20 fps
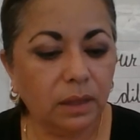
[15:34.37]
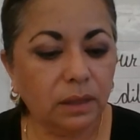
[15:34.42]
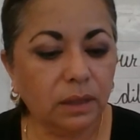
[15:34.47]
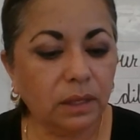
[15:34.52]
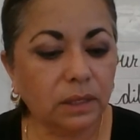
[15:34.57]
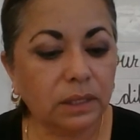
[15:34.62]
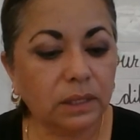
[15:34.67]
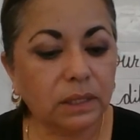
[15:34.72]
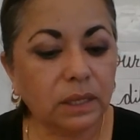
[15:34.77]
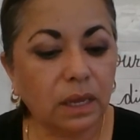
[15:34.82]

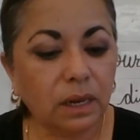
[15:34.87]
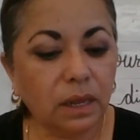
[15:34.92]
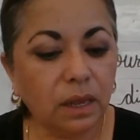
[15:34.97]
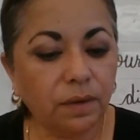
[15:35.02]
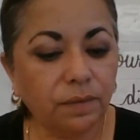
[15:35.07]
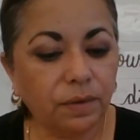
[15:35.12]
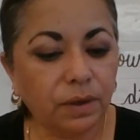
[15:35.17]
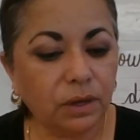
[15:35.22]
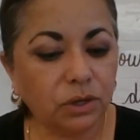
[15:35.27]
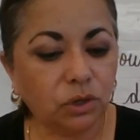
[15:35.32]
The study
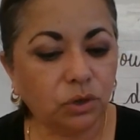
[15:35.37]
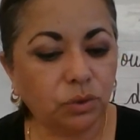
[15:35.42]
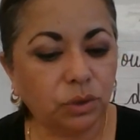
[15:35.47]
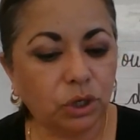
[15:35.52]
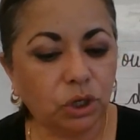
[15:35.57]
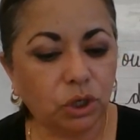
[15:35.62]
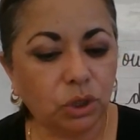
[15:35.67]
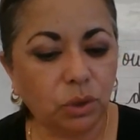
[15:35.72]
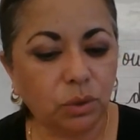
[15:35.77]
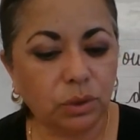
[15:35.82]
of history
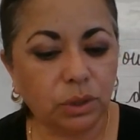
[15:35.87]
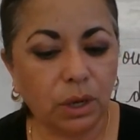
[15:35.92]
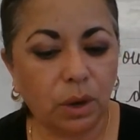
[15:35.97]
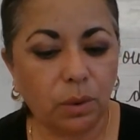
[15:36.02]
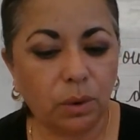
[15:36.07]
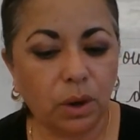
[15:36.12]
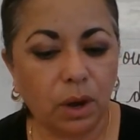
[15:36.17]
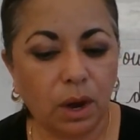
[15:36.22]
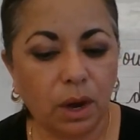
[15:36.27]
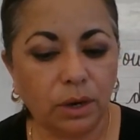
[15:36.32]
shows how
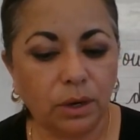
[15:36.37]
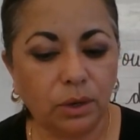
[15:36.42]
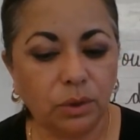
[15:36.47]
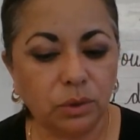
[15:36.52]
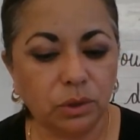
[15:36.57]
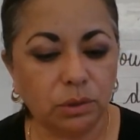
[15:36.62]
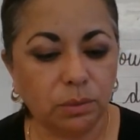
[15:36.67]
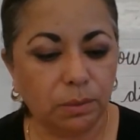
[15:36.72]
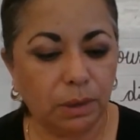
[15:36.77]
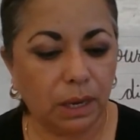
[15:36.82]
God
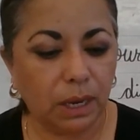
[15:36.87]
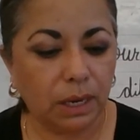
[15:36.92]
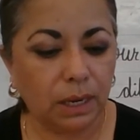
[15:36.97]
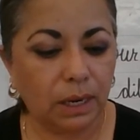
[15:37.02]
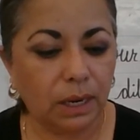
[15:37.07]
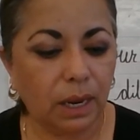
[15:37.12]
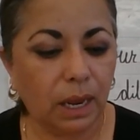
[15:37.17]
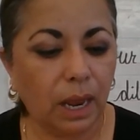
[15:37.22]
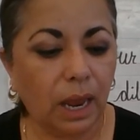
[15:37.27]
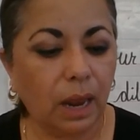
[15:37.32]
used
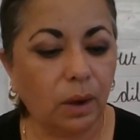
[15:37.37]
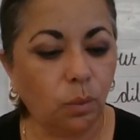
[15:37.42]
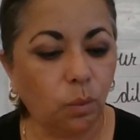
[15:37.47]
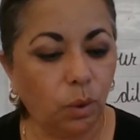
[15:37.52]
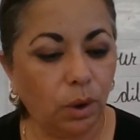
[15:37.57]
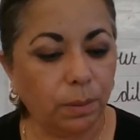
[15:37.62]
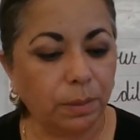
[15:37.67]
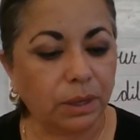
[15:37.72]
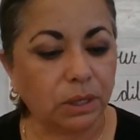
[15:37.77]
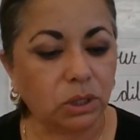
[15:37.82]
men and
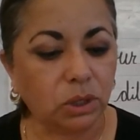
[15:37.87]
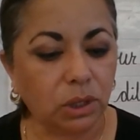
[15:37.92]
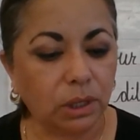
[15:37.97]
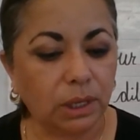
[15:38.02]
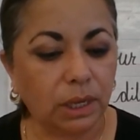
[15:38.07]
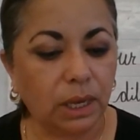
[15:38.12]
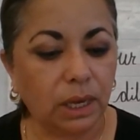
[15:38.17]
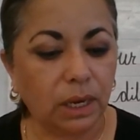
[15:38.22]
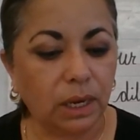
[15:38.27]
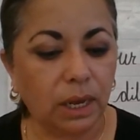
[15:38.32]
women to
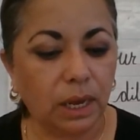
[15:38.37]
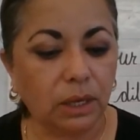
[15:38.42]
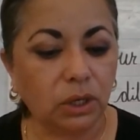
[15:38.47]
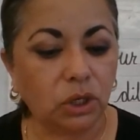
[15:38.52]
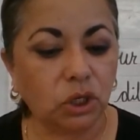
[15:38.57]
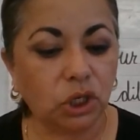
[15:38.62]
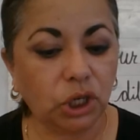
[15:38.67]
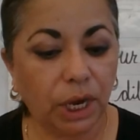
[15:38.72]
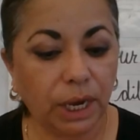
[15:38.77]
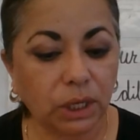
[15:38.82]
lead
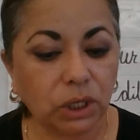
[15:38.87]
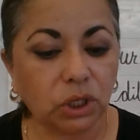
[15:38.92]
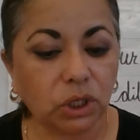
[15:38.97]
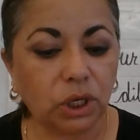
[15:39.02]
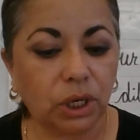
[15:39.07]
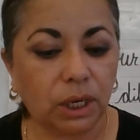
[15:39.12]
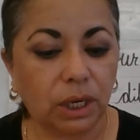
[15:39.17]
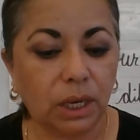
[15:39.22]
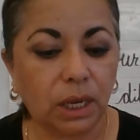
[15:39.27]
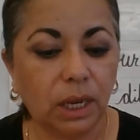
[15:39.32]
in
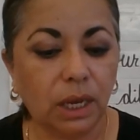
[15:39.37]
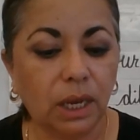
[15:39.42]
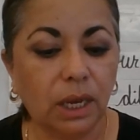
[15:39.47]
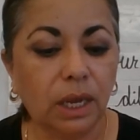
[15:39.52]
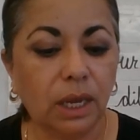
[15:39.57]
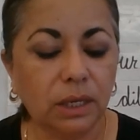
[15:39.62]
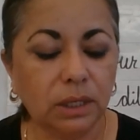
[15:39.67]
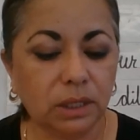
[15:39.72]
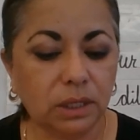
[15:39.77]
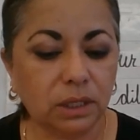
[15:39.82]
changing
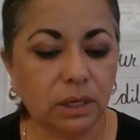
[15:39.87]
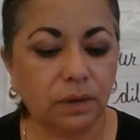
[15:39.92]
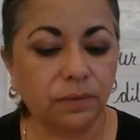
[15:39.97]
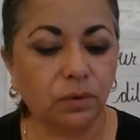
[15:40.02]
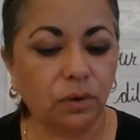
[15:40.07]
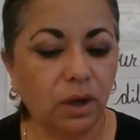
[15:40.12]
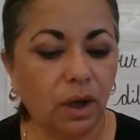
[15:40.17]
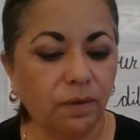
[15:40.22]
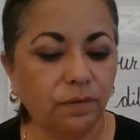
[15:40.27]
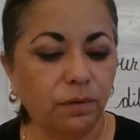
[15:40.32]

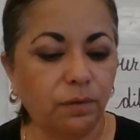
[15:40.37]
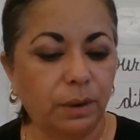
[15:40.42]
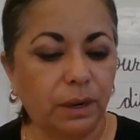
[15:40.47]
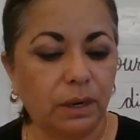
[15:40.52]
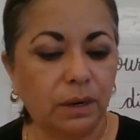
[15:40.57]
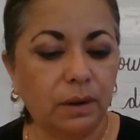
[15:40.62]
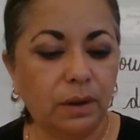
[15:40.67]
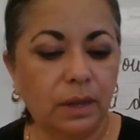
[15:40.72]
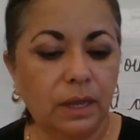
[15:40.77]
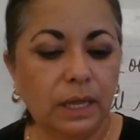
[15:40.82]
civil government.